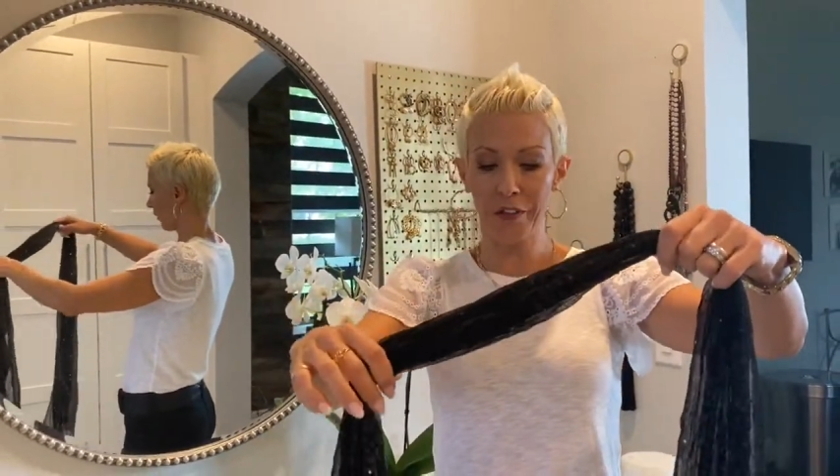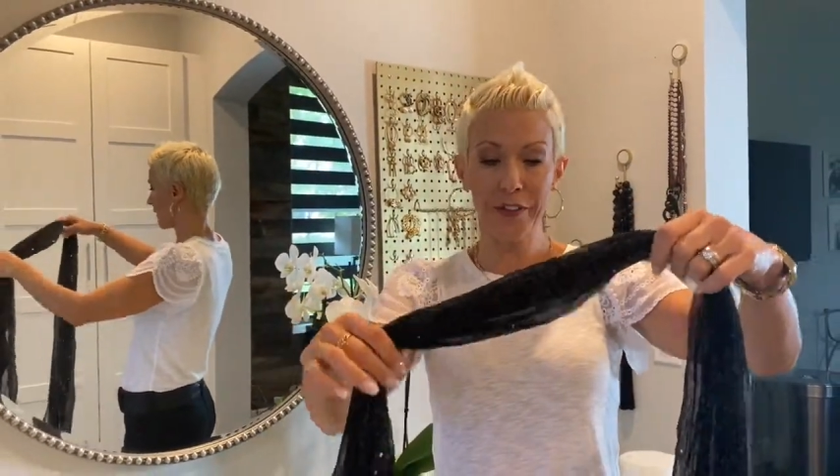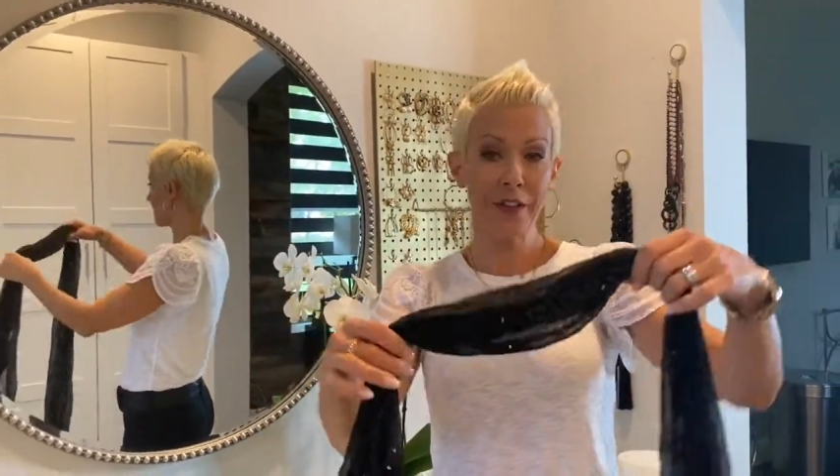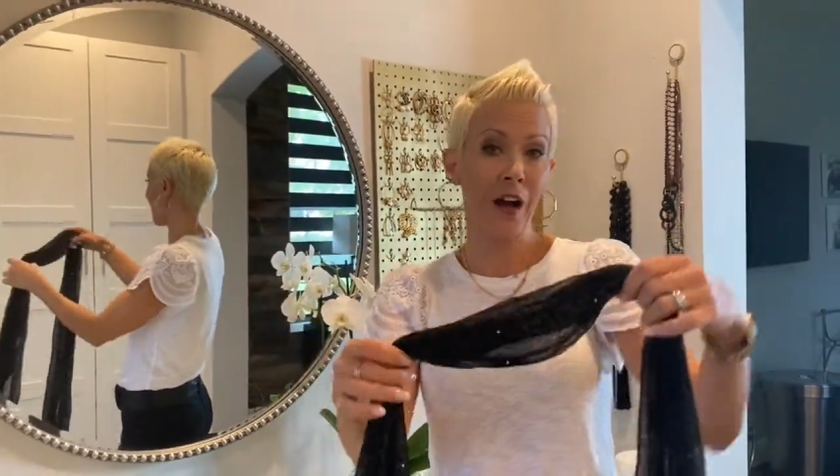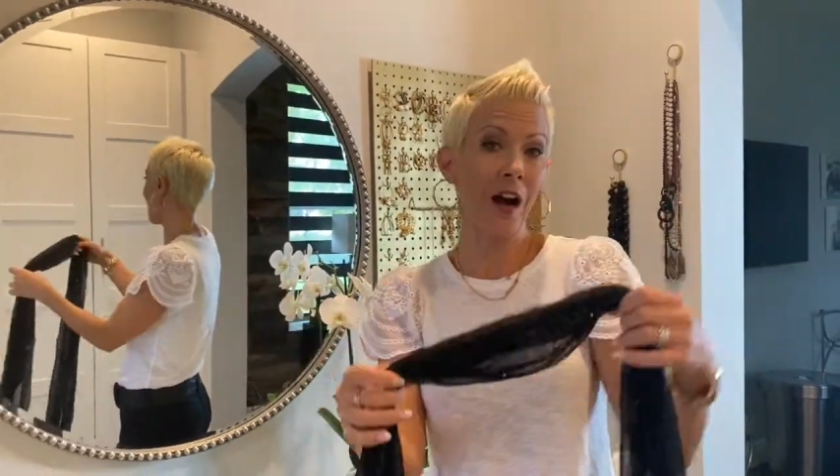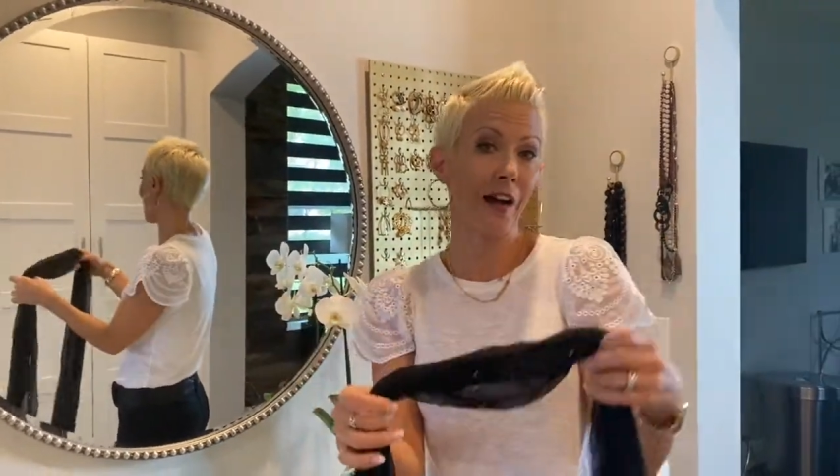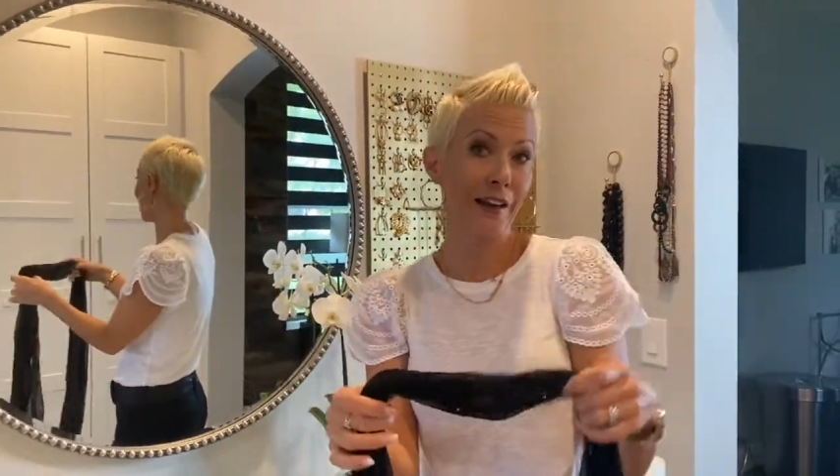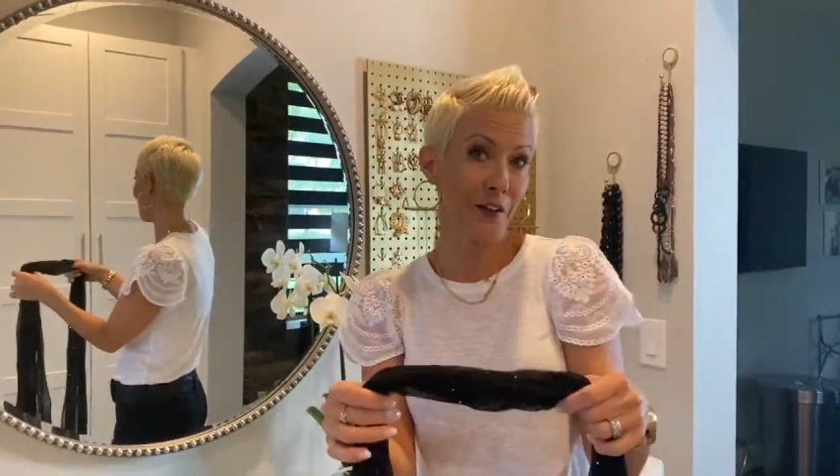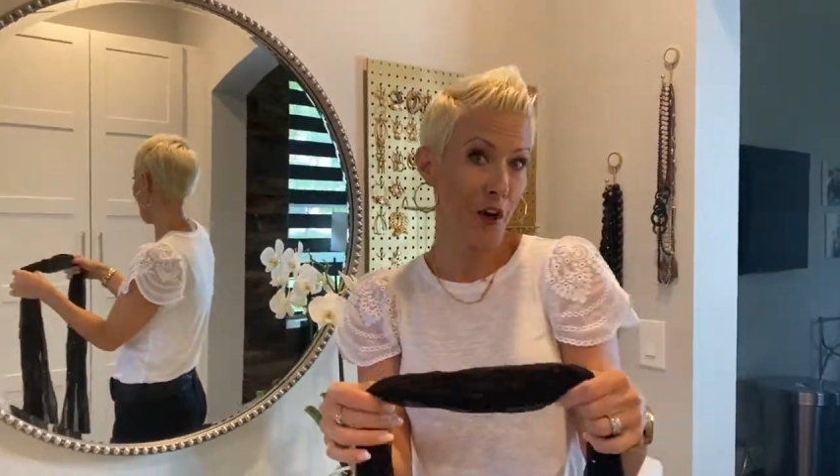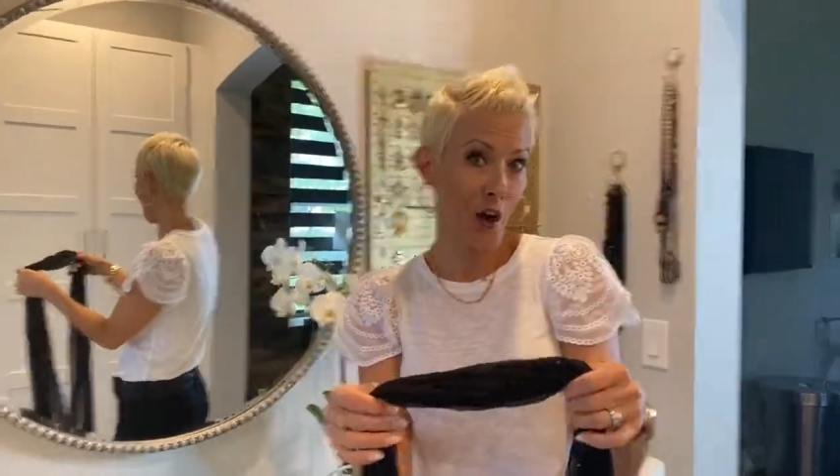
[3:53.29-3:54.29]
the tie
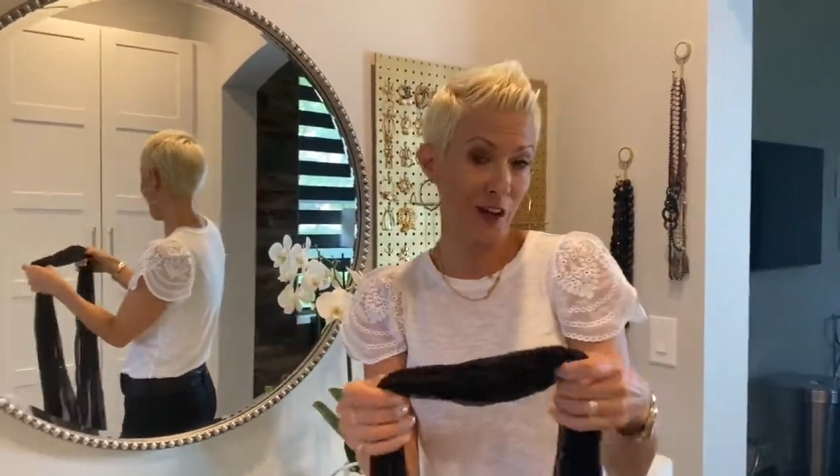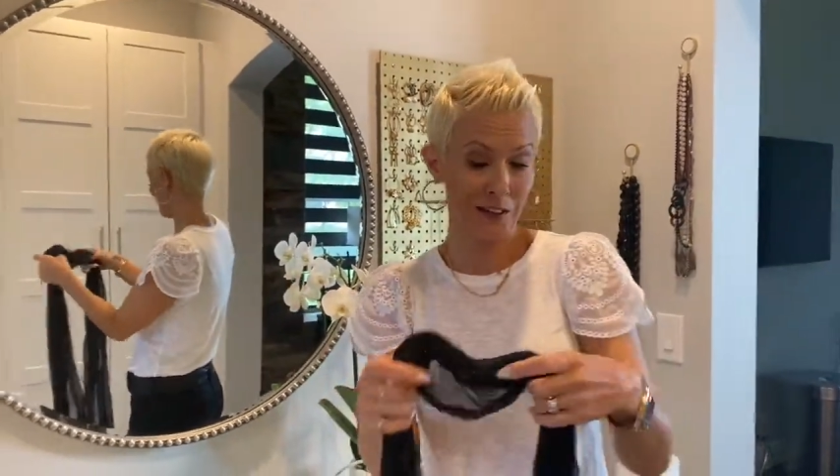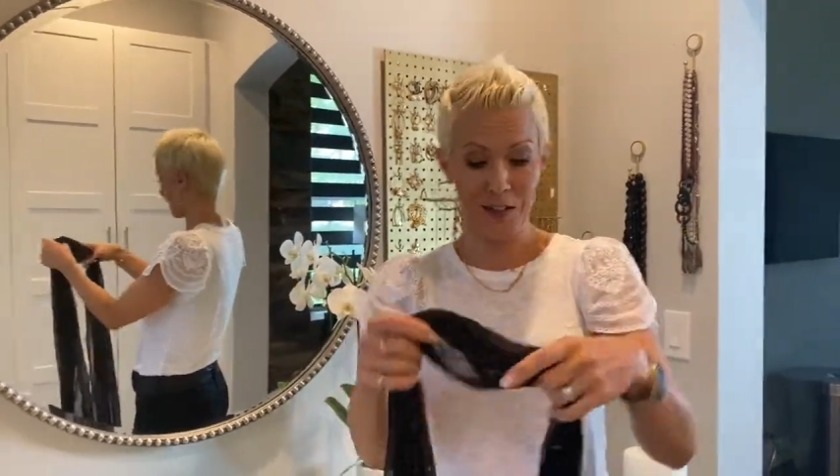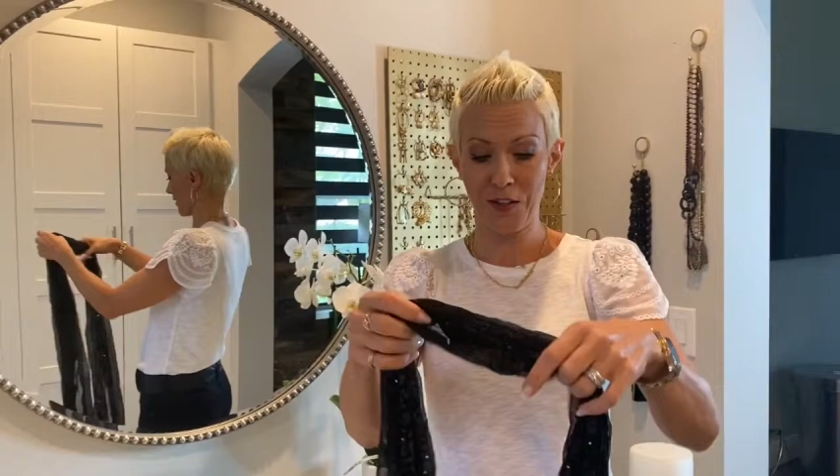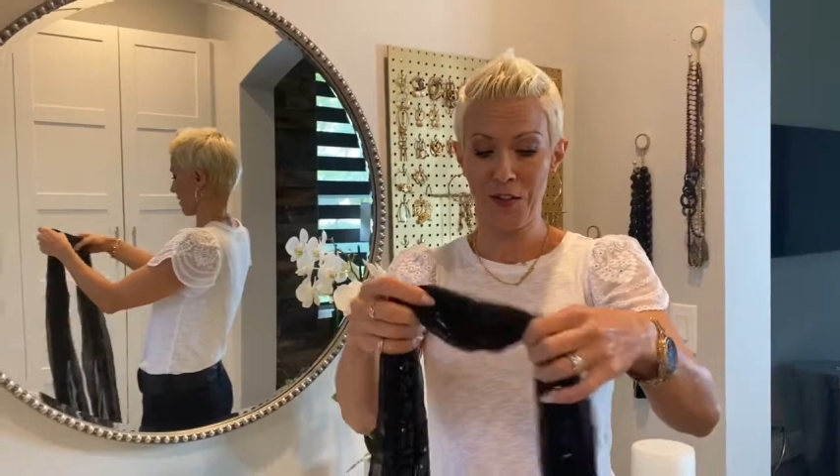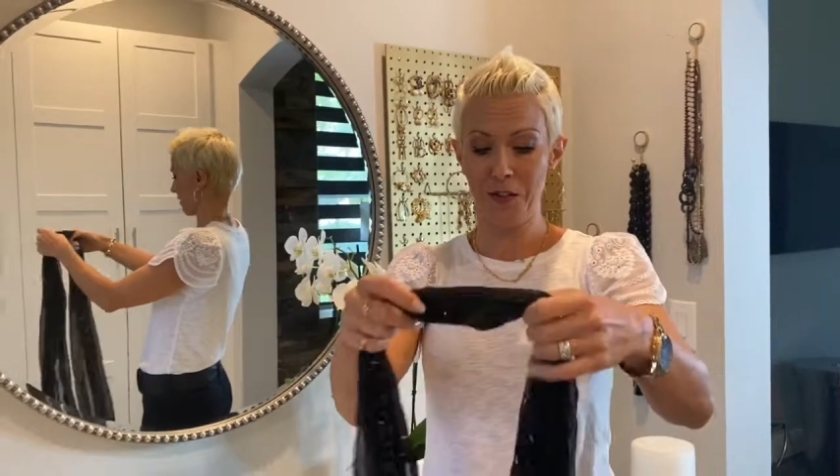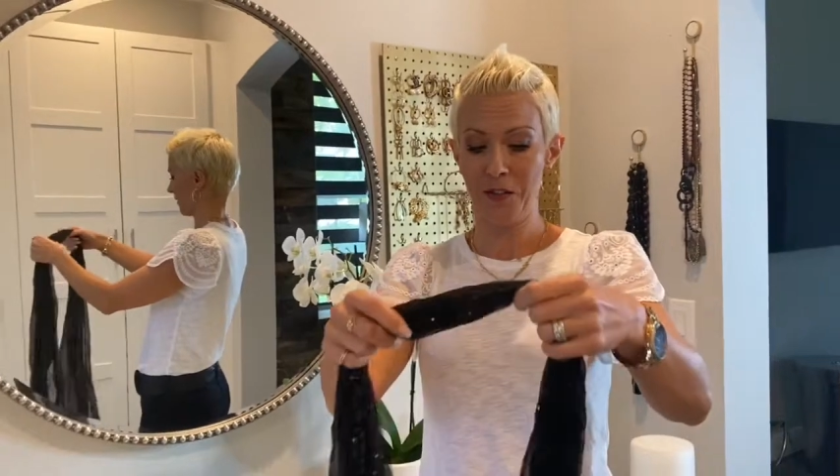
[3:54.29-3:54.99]
knot.